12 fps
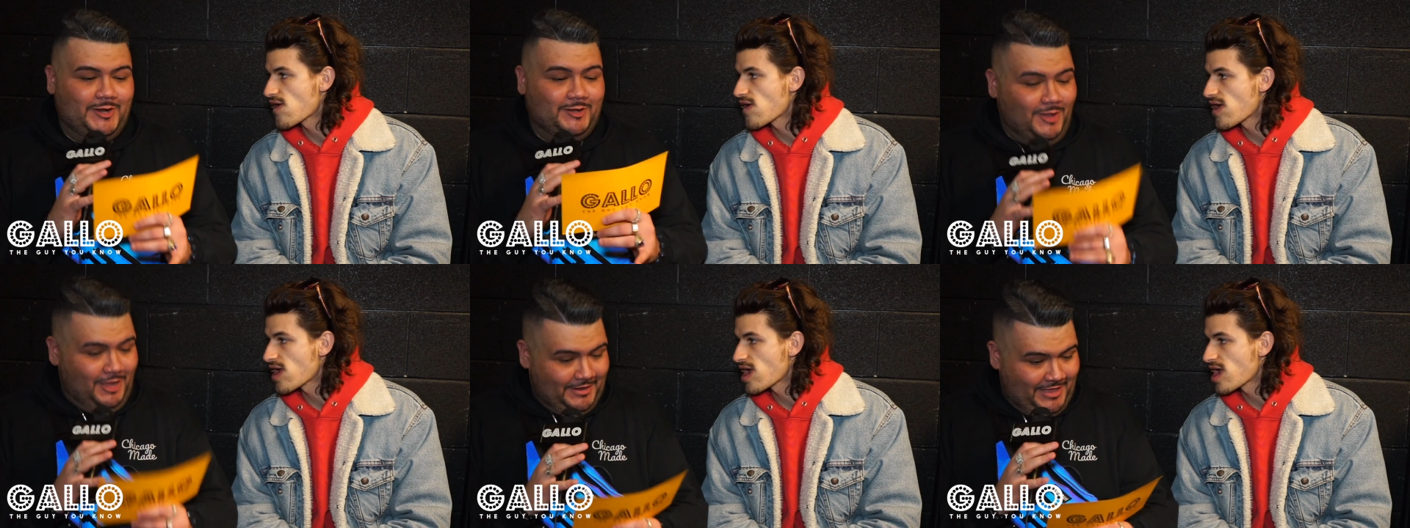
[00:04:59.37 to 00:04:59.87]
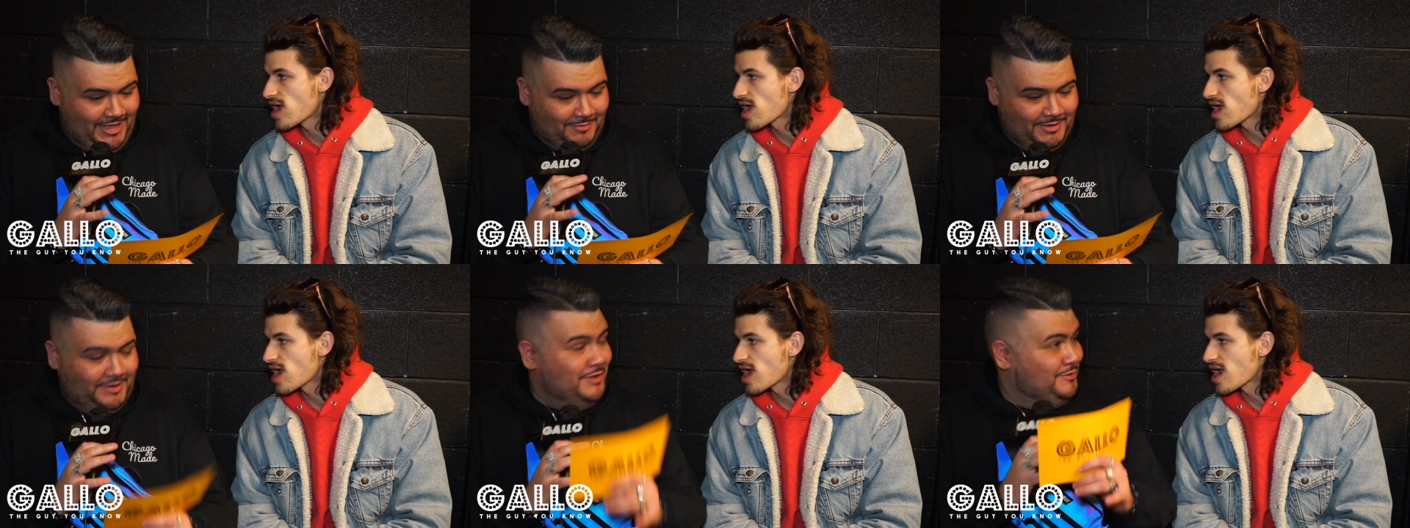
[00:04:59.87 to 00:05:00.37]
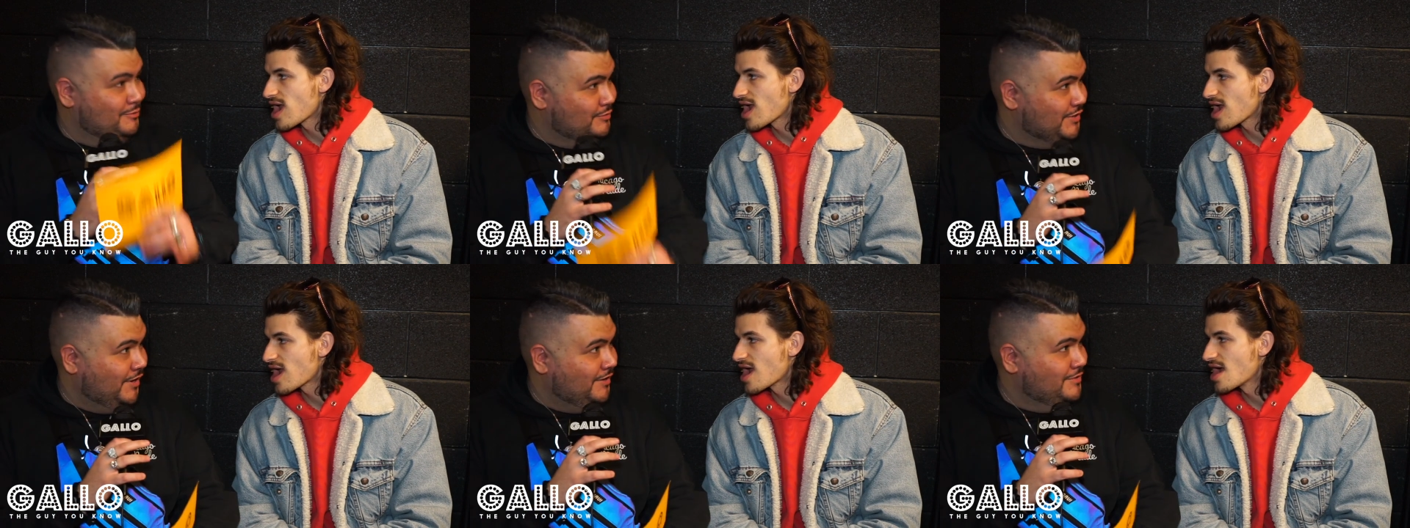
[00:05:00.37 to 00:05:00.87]
Speaker 1: in a log cabin in
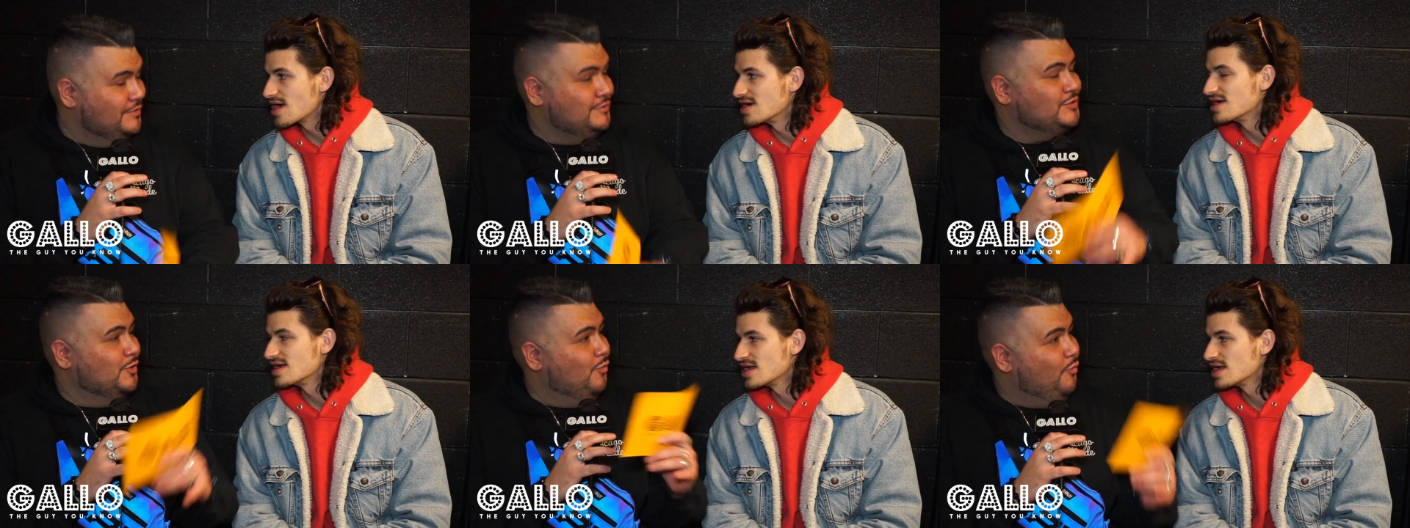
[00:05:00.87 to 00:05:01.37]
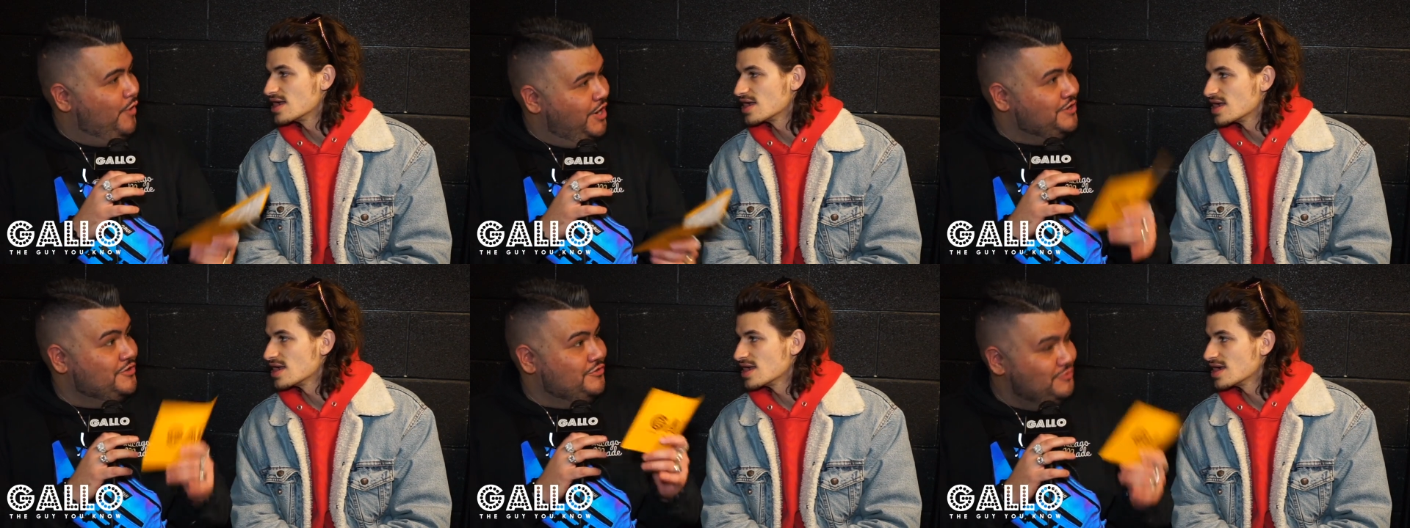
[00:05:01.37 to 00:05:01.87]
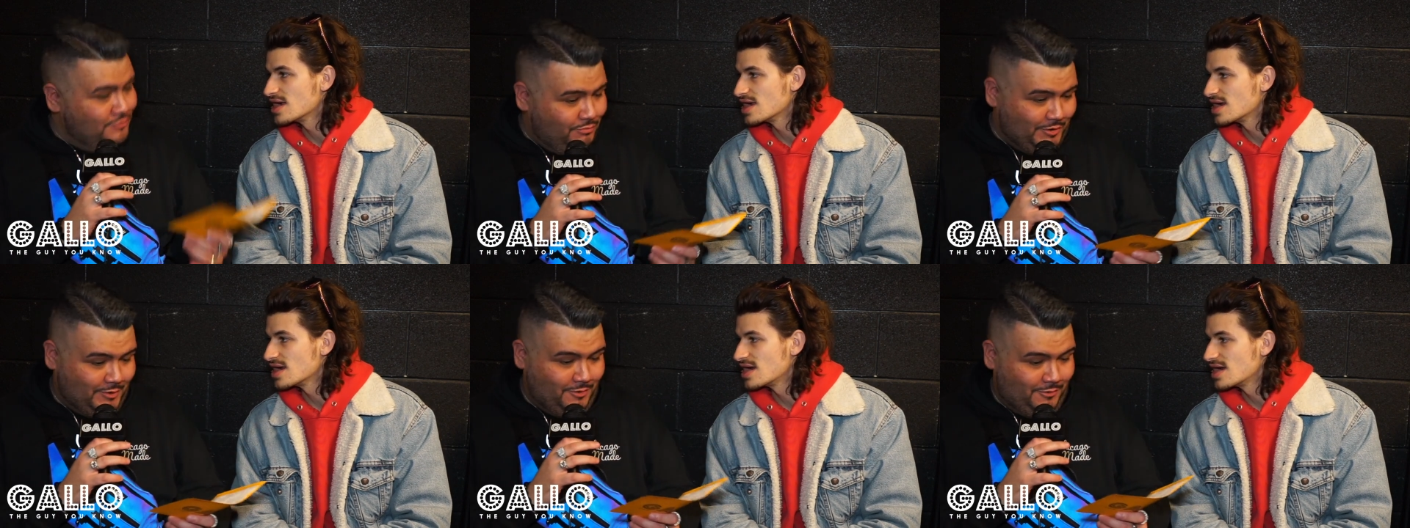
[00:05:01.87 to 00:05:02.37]
Utah. So where did you
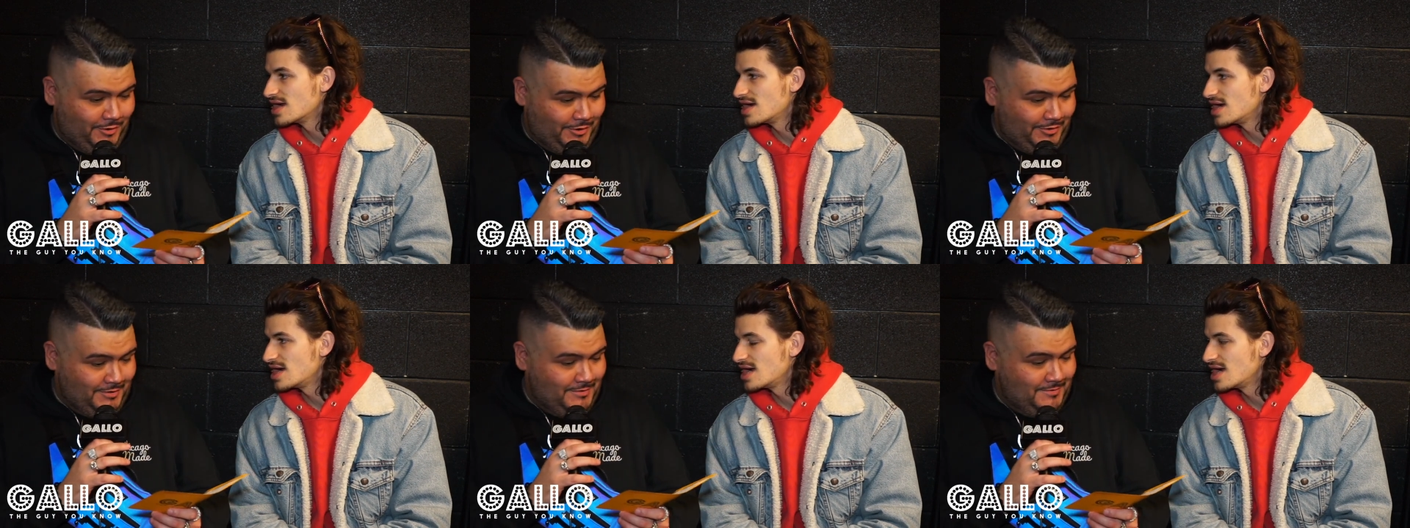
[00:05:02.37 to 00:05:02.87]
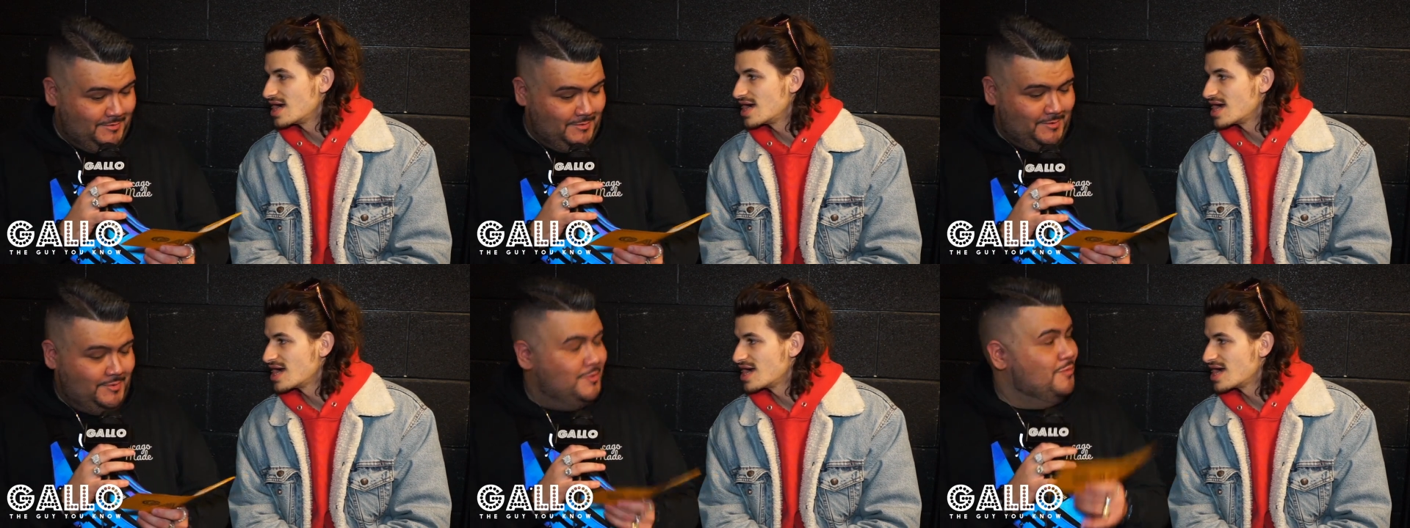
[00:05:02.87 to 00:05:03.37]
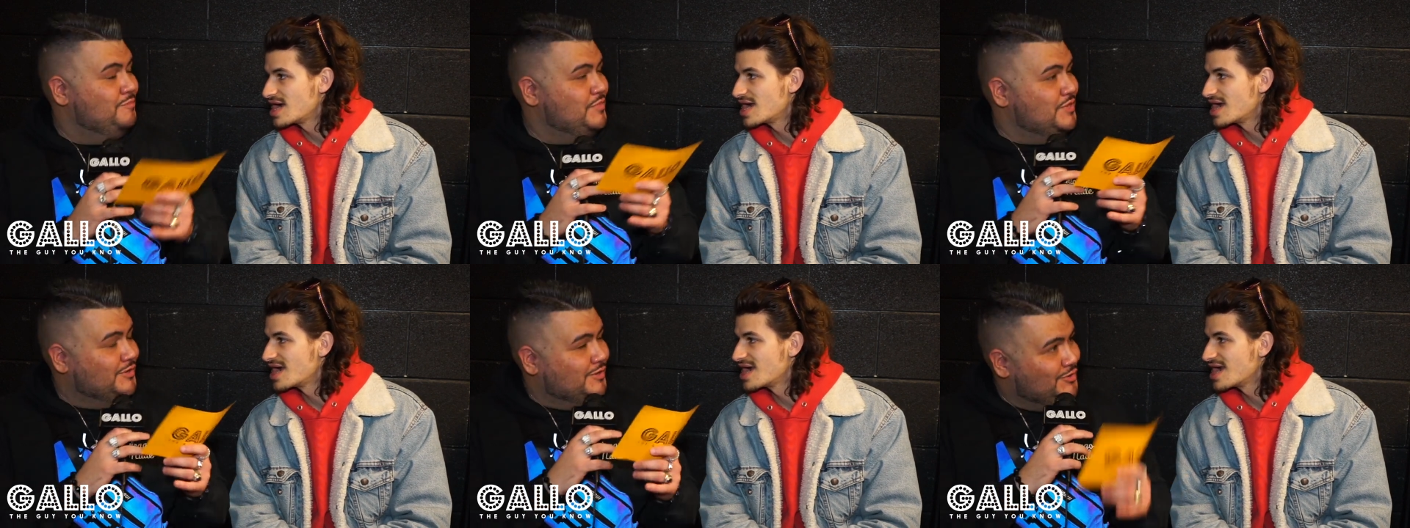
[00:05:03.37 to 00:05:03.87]
record Being